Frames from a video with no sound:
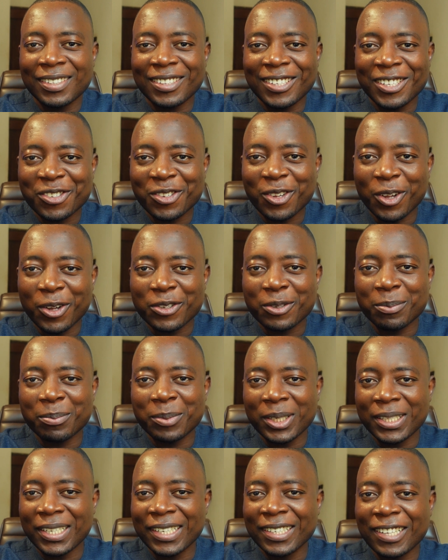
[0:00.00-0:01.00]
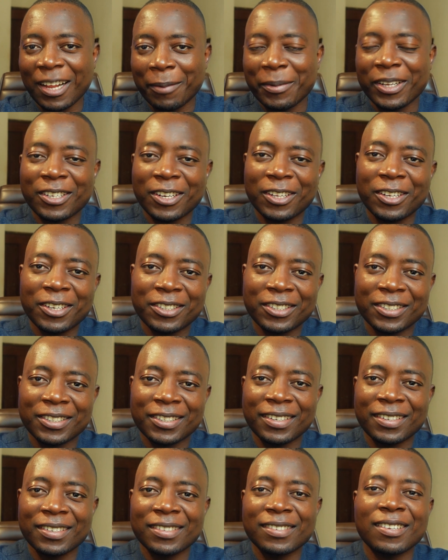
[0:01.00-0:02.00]
This course, Building
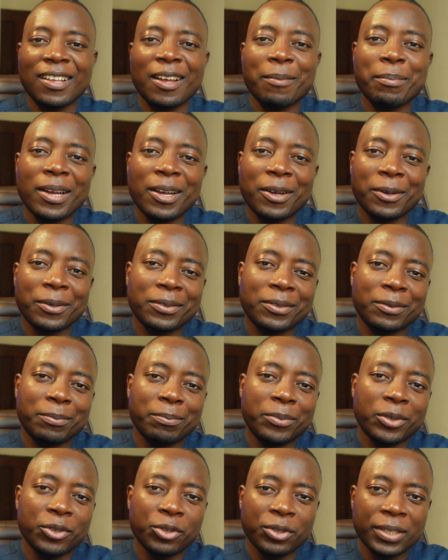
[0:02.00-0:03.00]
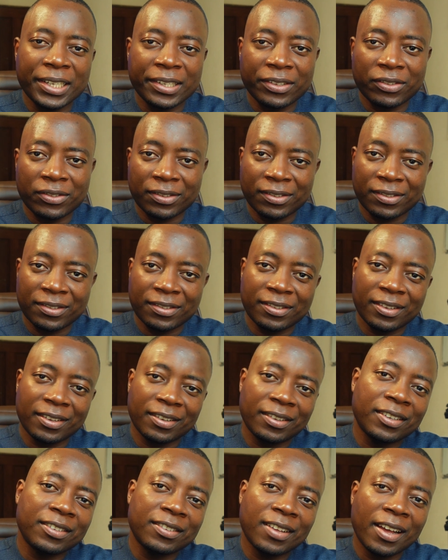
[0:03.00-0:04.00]
Climatology, is about buildings'
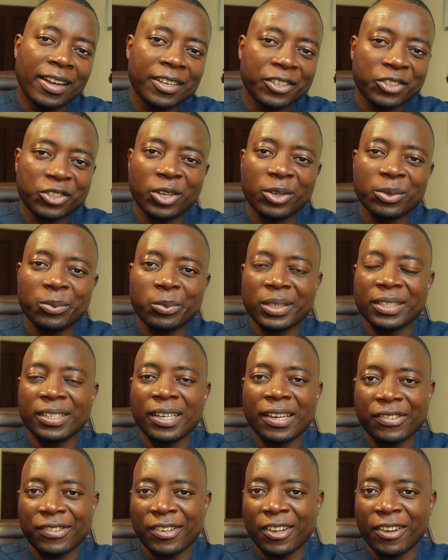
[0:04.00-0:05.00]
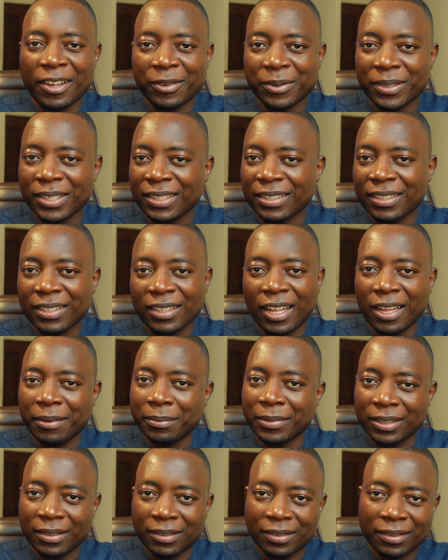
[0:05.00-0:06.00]
interaction with their surrounding
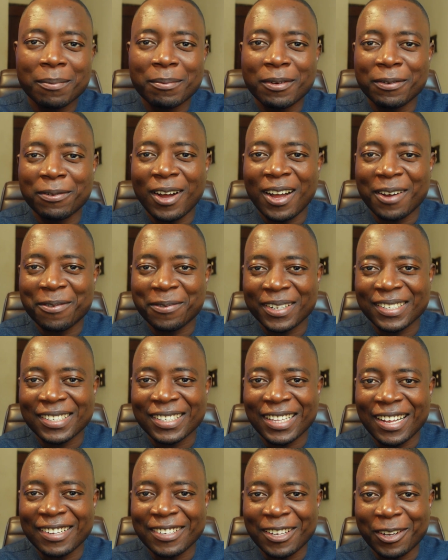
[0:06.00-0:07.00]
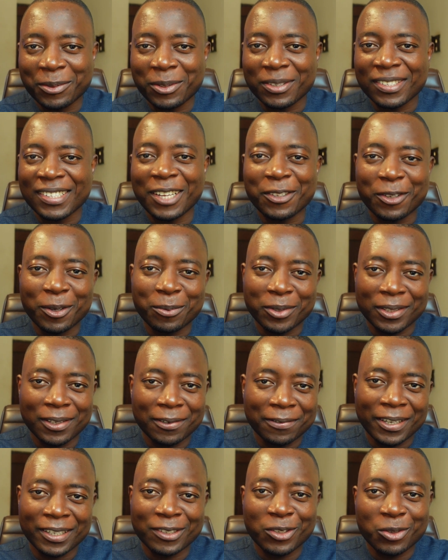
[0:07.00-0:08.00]
climate. Before our first class, I want to start off with
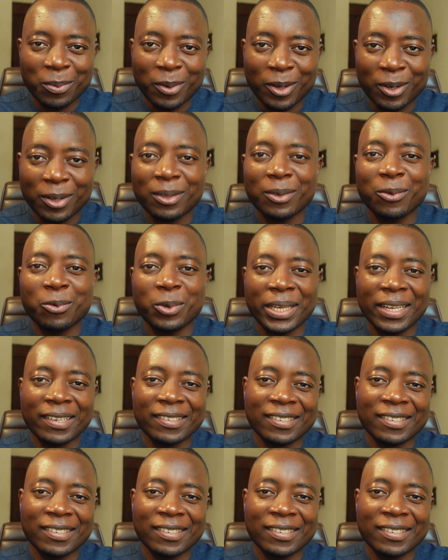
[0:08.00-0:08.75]
a very small, quick